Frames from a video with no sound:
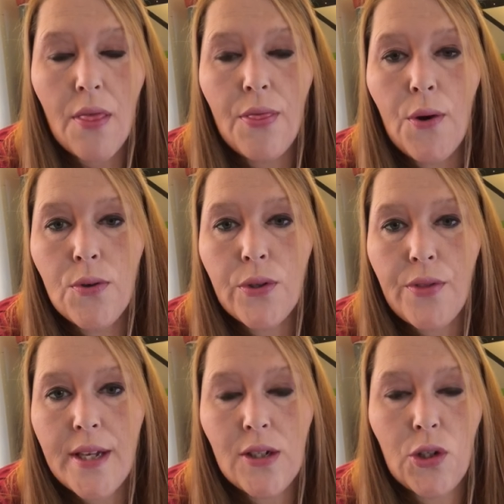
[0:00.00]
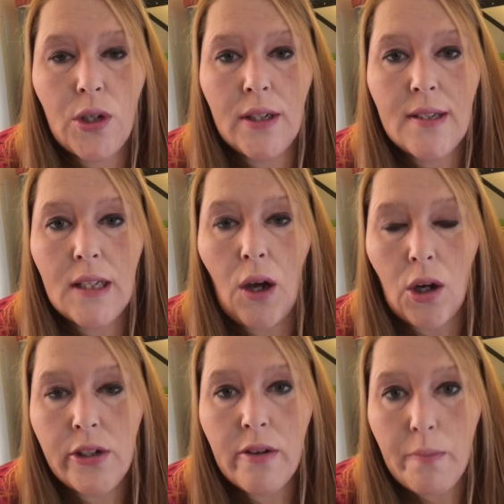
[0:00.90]
Those are things you're going to see
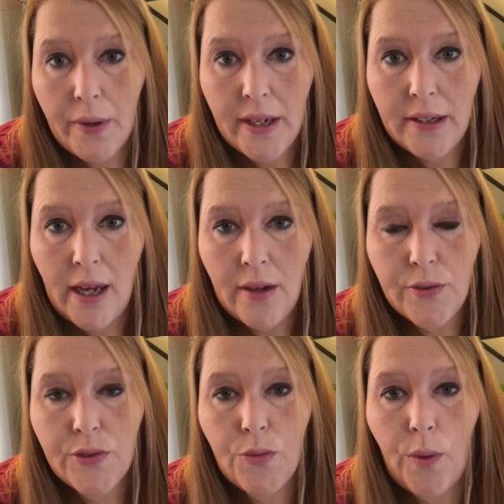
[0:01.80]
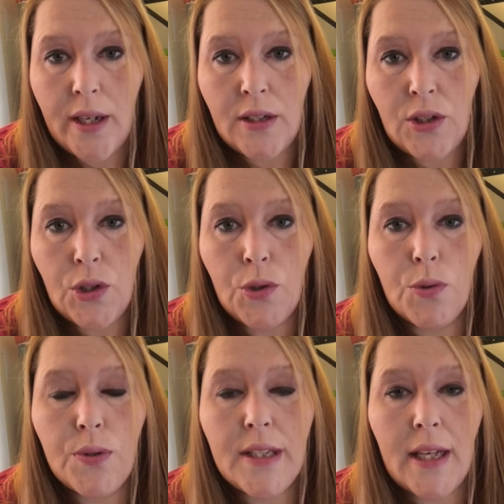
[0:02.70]
on your breakdowns when
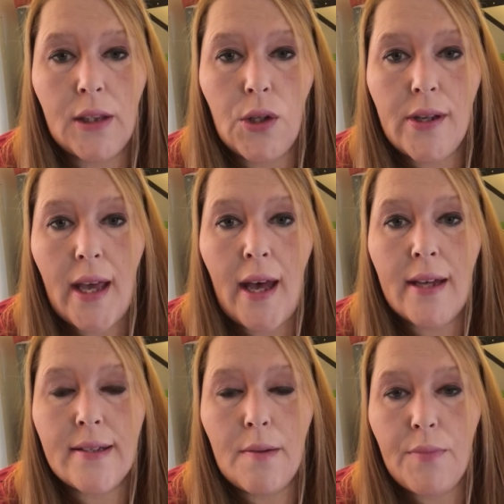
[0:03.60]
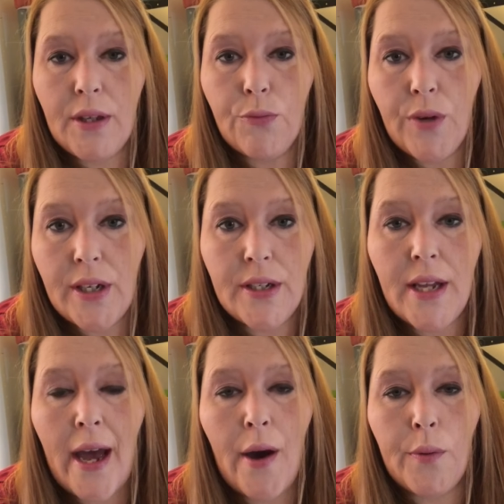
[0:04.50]
you, say, look at something written
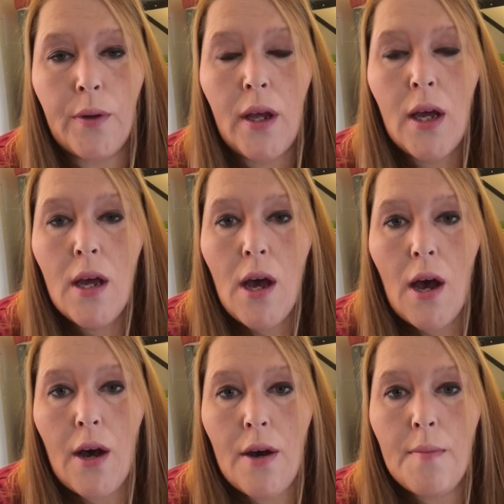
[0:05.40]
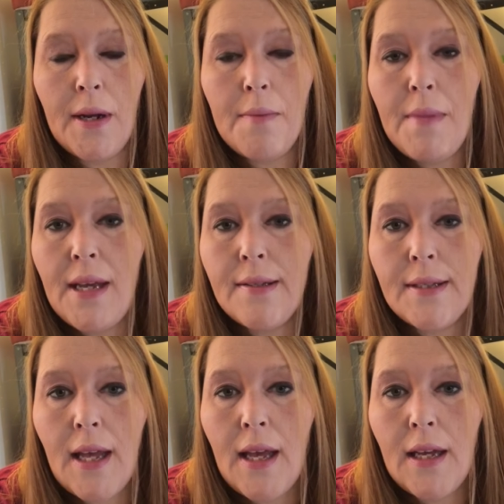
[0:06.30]
down. And it may
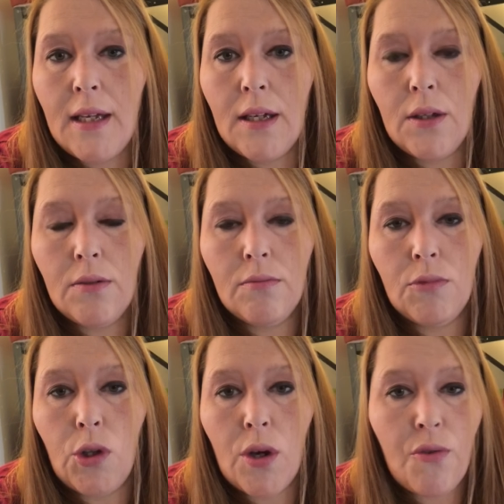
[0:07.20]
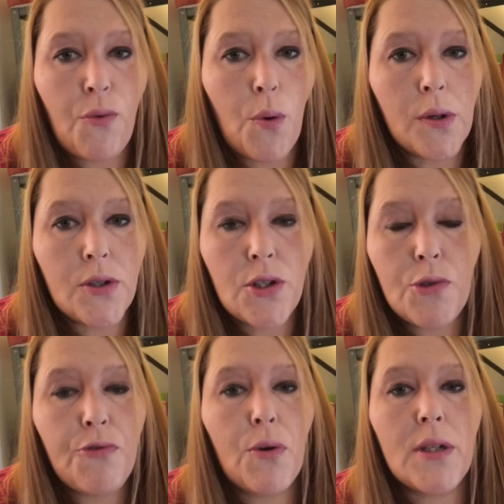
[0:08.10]
say, look for
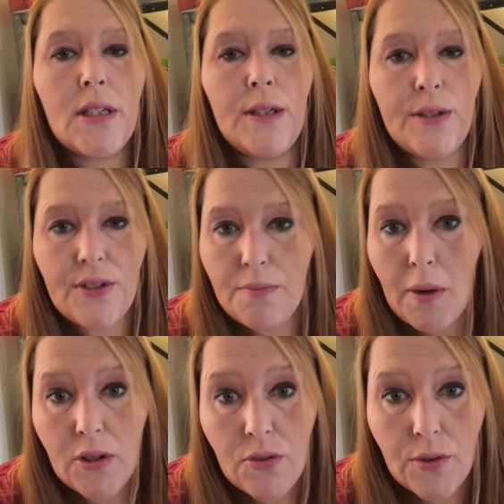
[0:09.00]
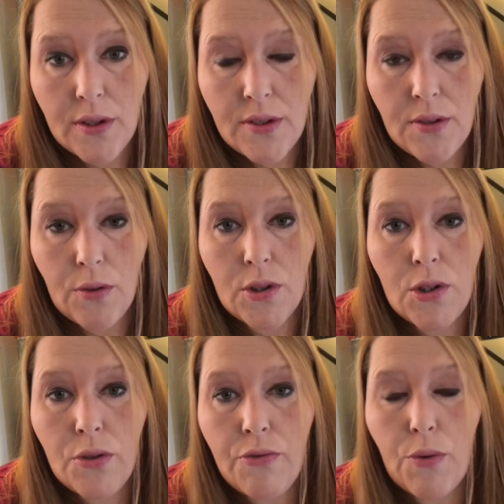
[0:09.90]
214 Smart Source or
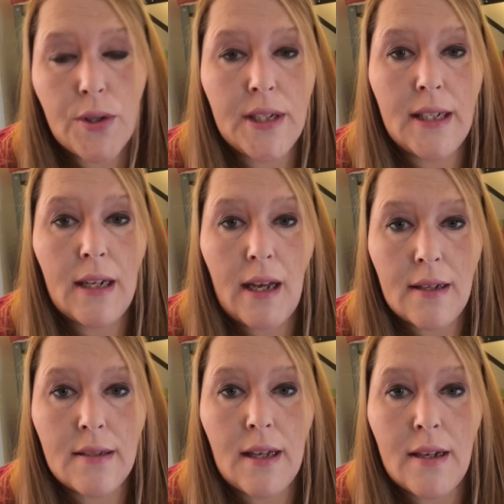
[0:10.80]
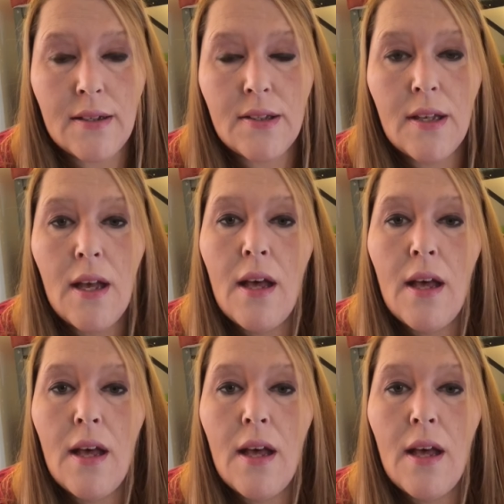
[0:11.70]
214 SS.